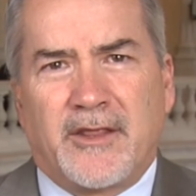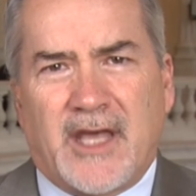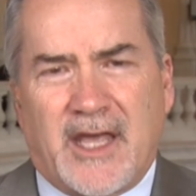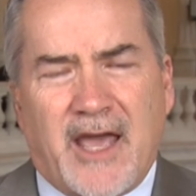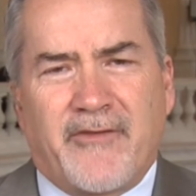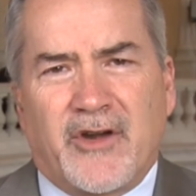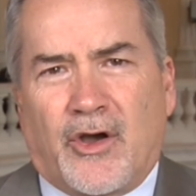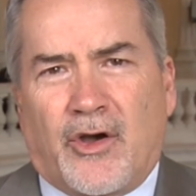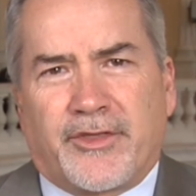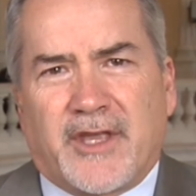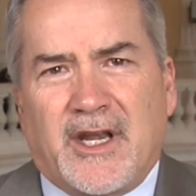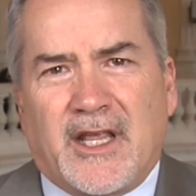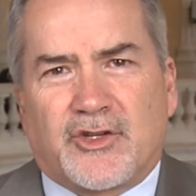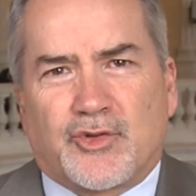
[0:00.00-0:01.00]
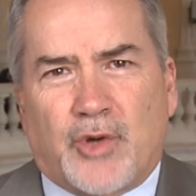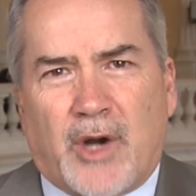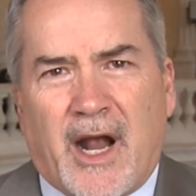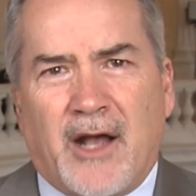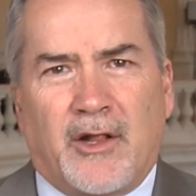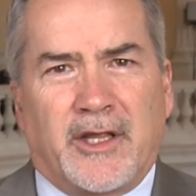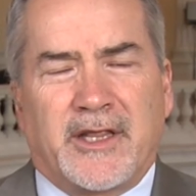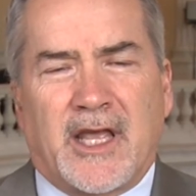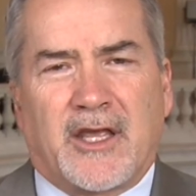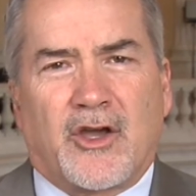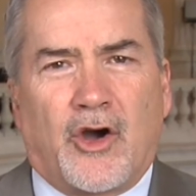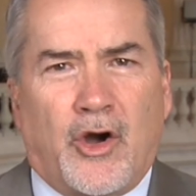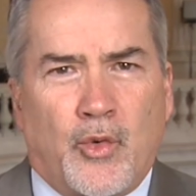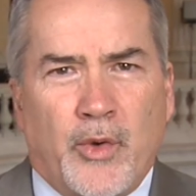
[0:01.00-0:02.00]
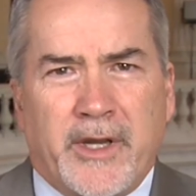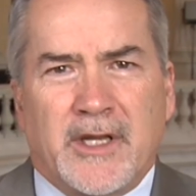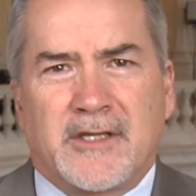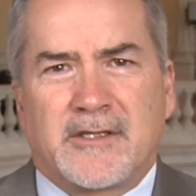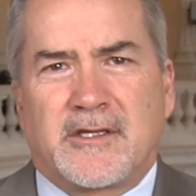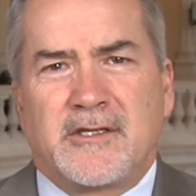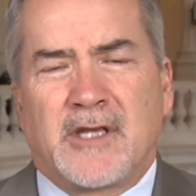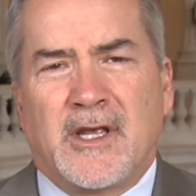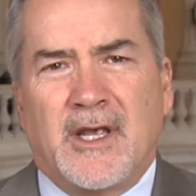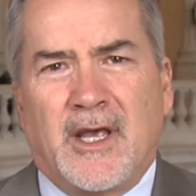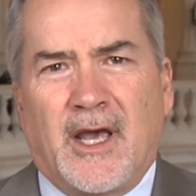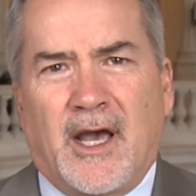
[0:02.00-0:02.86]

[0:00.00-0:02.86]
They have an authentic trial, and they call witnesses.